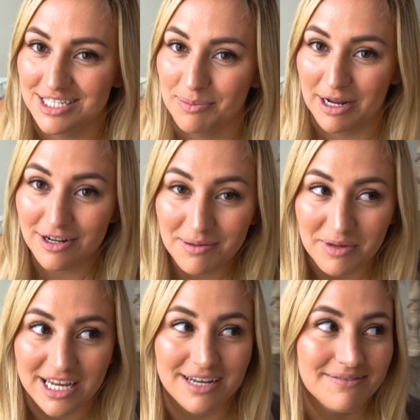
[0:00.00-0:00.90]
You're better than
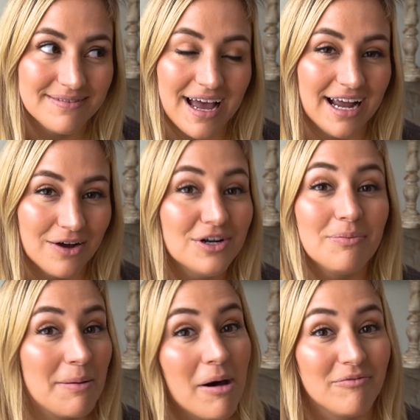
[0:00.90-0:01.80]
me. I go to
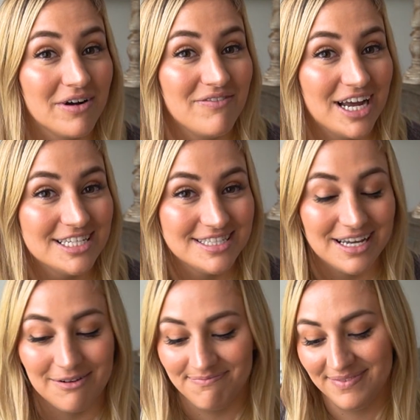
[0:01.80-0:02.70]
my mom for advice, so.